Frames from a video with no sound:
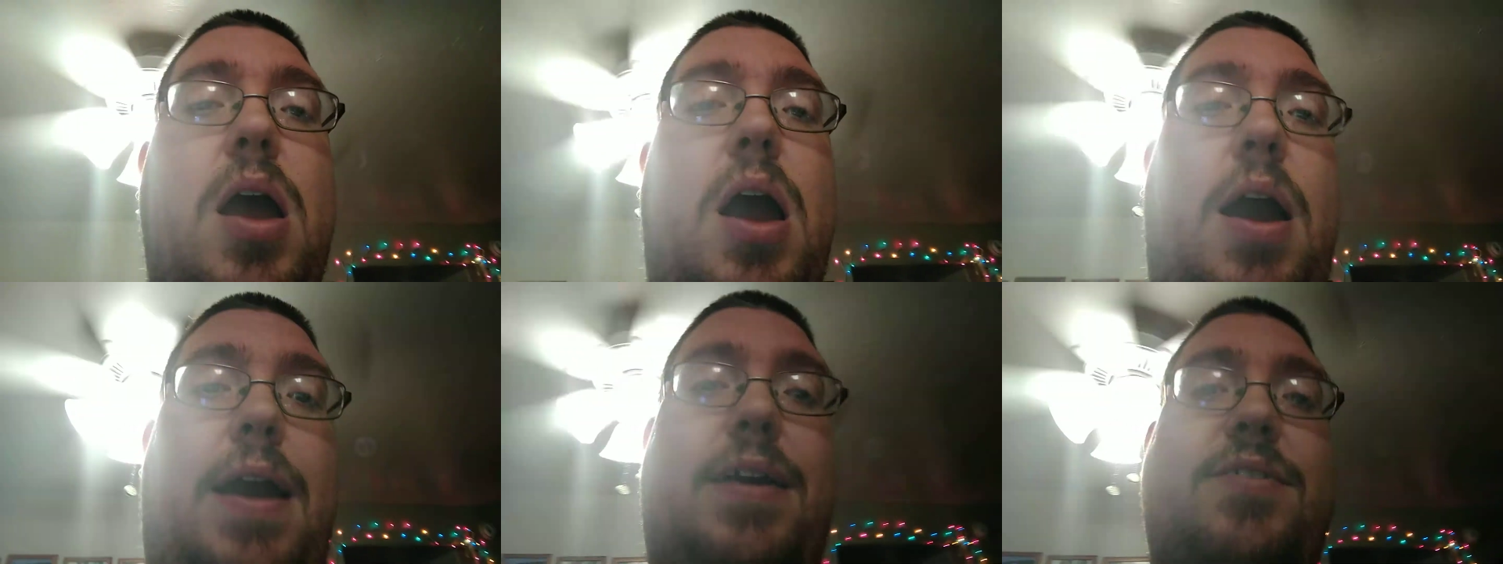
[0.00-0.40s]

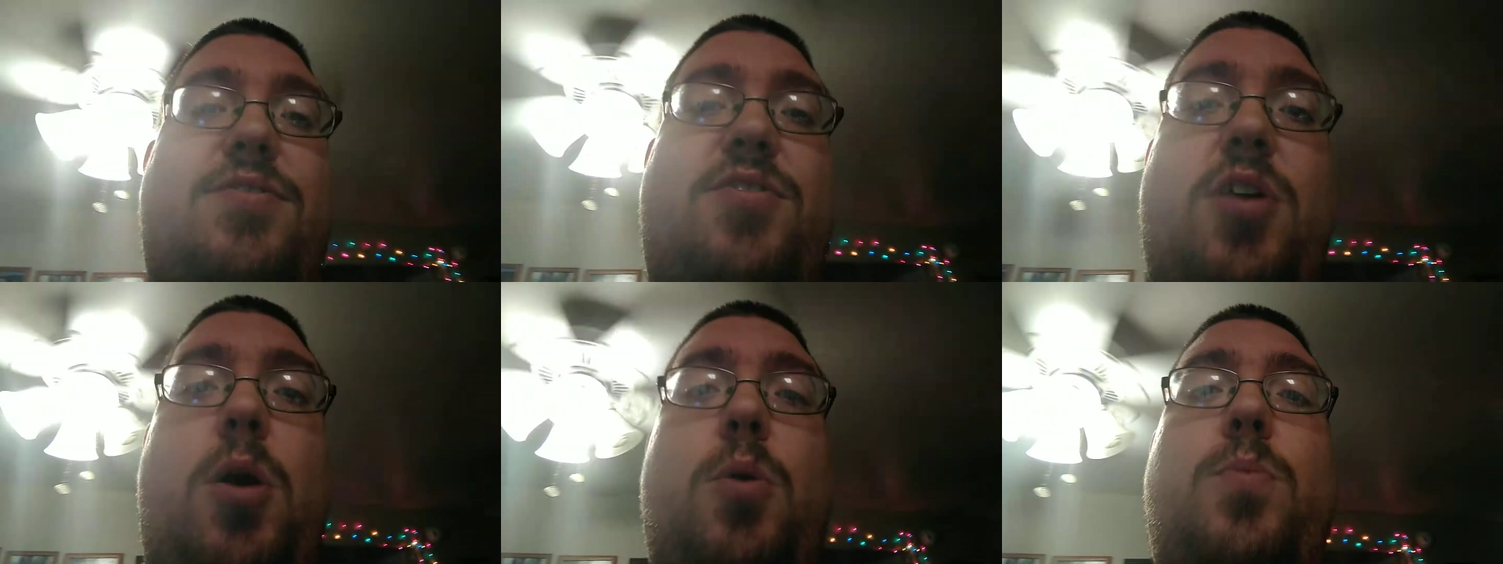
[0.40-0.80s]
Alright,
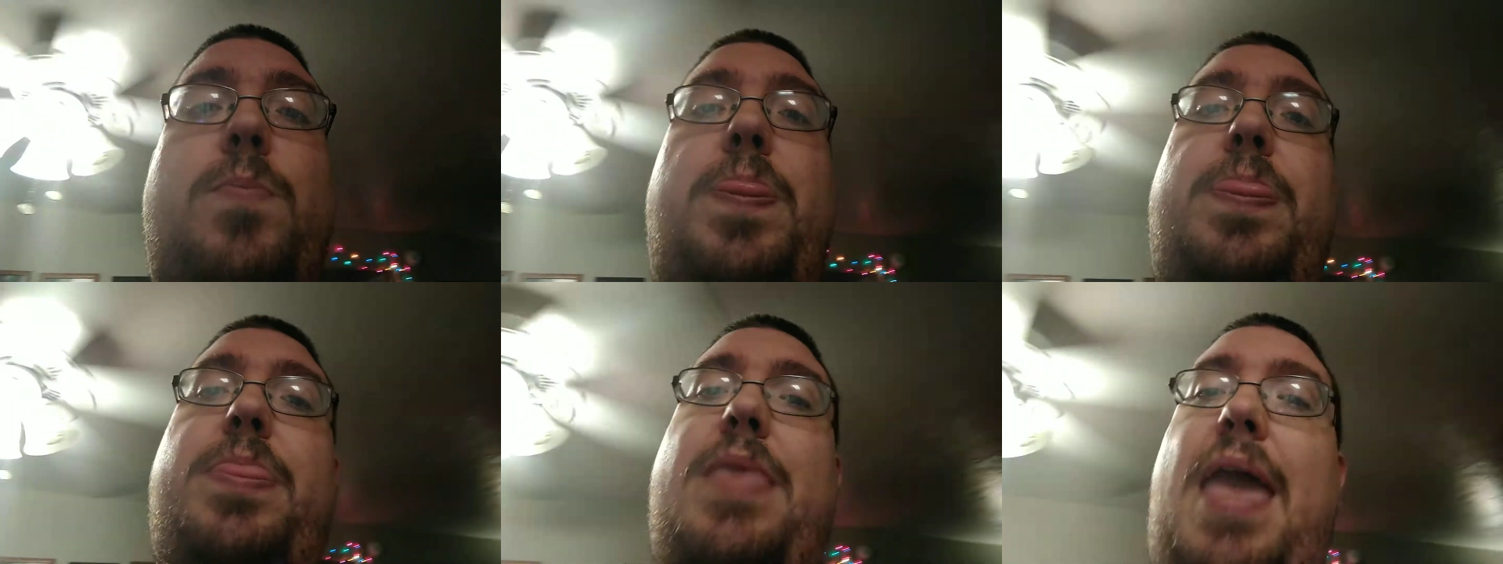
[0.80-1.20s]
so,
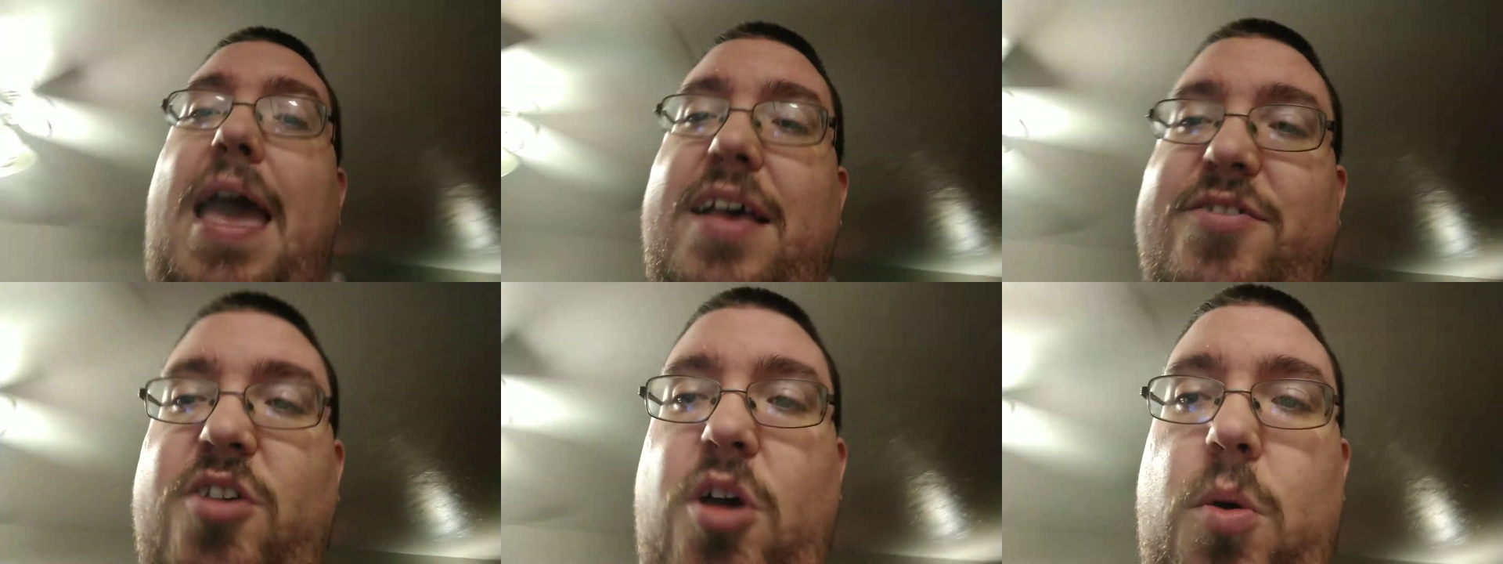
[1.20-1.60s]

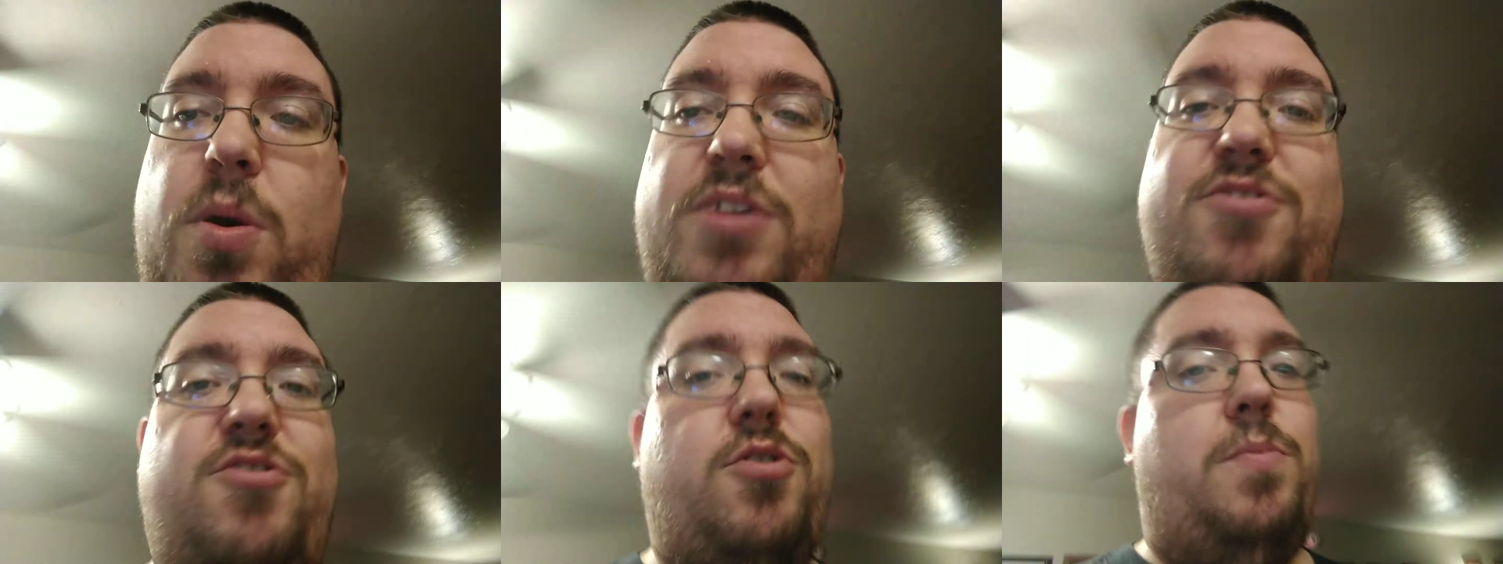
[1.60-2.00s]
as
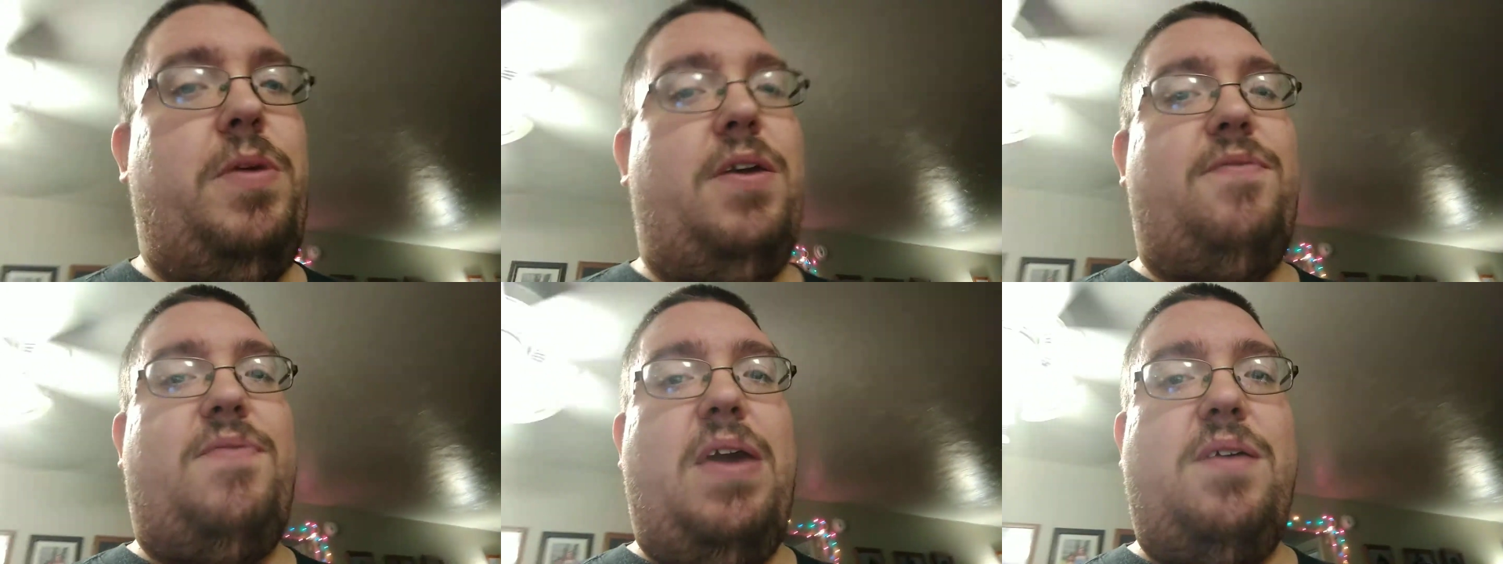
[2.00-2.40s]
always, do
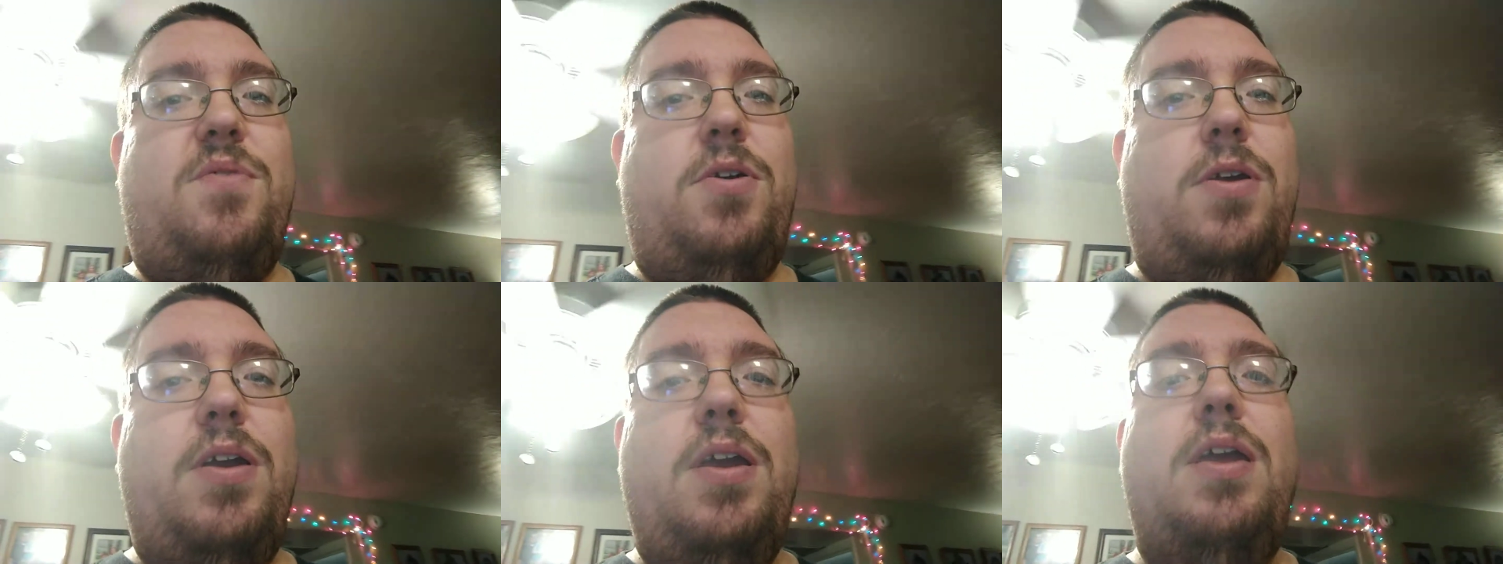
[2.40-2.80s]
me a
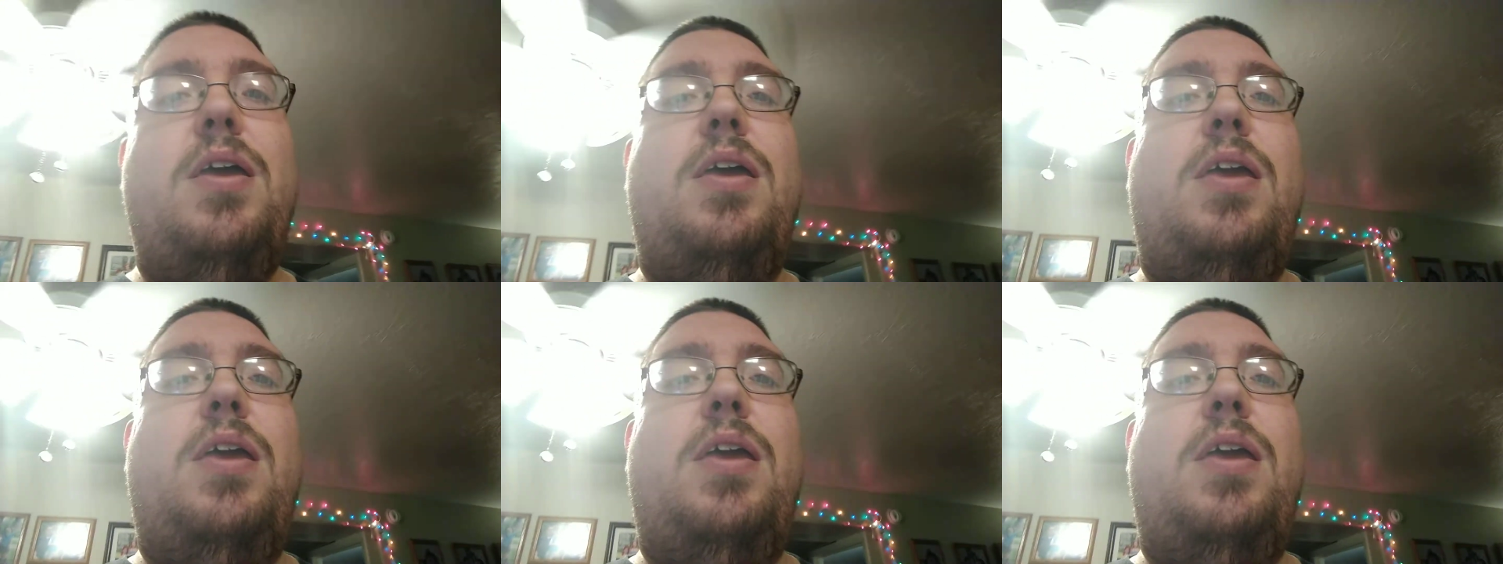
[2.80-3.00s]
favor.